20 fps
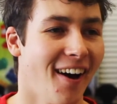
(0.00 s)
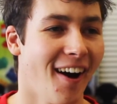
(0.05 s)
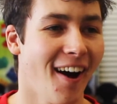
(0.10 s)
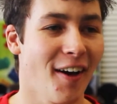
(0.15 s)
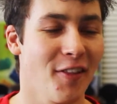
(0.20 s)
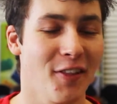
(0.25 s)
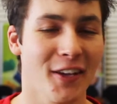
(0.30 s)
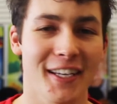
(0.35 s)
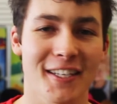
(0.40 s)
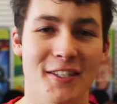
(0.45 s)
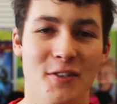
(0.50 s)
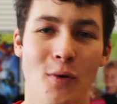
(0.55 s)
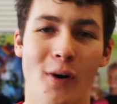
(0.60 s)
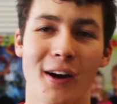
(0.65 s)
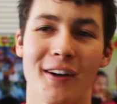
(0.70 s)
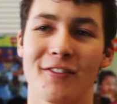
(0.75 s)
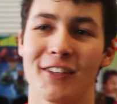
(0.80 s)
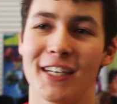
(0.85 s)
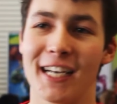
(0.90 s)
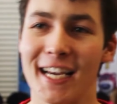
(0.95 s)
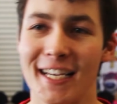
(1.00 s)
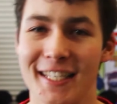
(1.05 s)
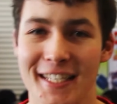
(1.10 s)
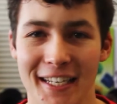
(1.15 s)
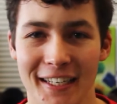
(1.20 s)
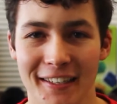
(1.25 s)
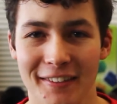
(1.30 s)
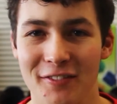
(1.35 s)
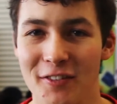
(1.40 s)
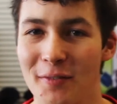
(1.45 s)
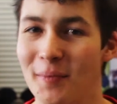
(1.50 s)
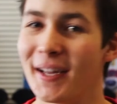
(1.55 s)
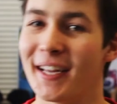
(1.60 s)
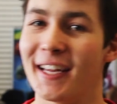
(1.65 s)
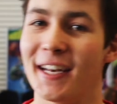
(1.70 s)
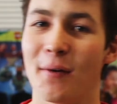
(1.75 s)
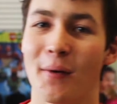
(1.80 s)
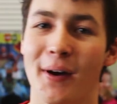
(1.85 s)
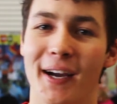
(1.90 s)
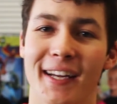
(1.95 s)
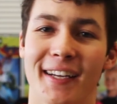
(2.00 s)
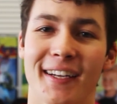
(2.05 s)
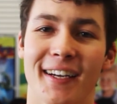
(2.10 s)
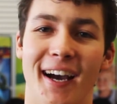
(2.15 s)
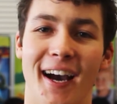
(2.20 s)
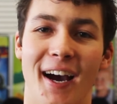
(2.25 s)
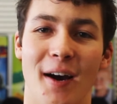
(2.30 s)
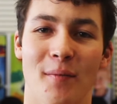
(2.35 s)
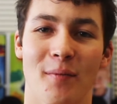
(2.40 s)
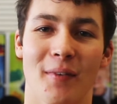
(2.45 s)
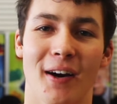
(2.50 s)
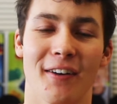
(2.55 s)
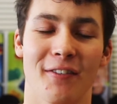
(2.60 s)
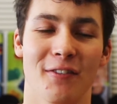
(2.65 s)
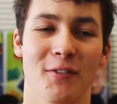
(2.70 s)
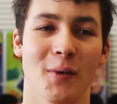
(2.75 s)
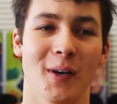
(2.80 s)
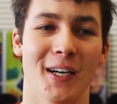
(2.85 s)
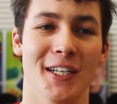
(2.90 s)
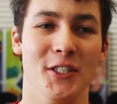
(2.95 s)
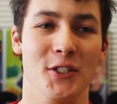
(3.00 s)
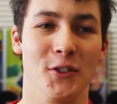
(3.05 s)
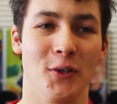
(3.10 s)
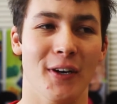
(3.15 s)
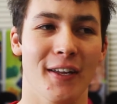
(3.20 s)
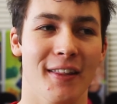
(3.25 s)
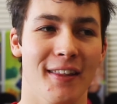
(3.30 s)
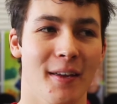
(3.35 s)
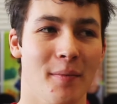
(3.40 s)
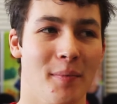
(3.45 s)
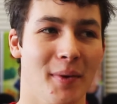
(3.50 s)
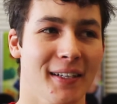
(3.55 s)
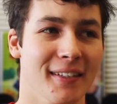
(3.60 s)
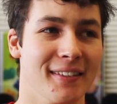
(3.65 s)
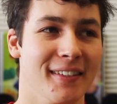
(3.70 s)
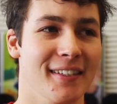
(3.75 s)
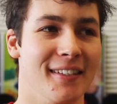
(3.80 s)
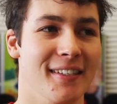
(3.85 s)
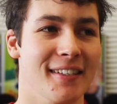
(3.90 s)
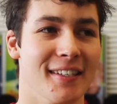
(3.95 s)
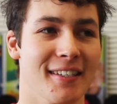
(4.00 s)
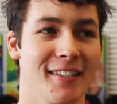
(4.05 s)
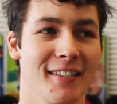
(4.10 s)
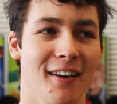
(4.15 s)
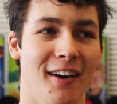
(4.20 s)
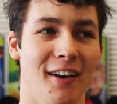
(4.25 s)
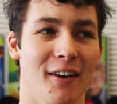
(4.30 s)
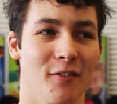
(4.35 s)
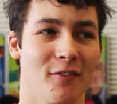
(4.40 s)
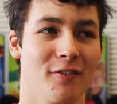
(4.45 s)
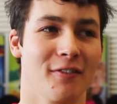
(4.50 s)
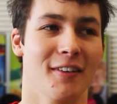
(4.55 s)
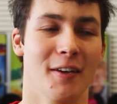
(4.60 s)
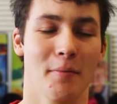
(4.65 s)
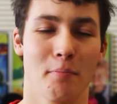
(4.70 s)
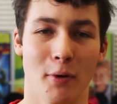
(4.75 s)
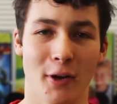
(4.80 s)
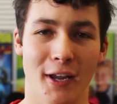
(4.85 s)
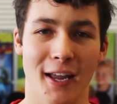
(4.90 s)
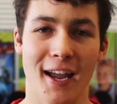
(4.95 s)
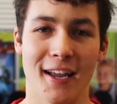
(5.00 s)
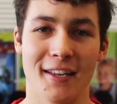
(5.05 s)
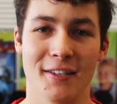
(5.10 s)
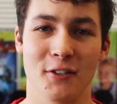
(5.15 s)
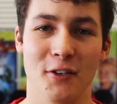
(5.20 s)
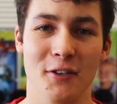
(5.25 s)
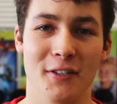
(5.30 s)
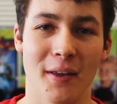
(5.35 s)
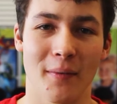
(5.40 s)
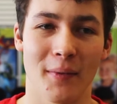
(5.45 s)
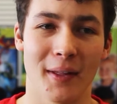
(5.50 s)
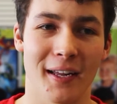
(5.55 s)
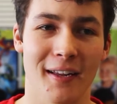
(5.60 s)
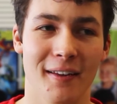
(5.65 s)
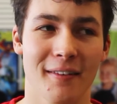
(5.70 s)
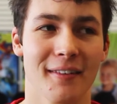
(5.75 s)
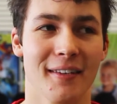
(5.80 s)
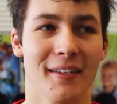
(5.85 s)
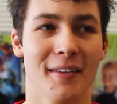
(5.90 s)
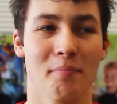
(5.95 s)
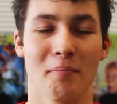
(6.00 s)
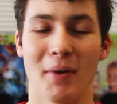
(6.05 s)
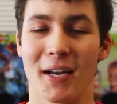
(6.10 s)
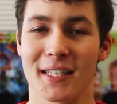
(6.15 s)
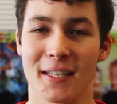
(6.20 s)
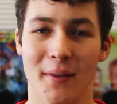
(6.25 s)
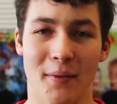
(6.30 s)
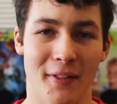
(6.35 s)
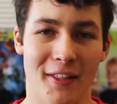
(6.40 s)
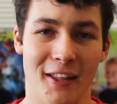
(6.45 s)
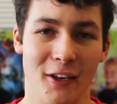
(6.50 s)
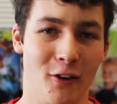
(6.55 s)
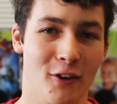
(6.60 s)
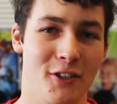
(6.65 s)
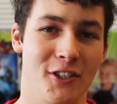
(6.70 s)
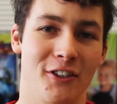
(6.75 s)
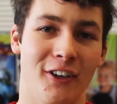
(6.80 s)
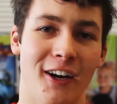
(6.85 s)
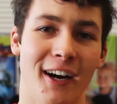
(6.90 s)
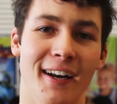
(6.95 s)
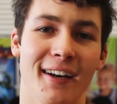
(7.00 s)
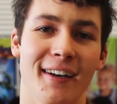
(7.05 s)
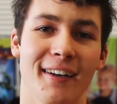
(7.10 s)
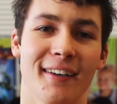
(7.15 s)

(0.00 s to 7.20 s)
I think it's quite relaxing for me anyway. I quite enjoy the ability to just kind of put your hands through something, make something that looks great.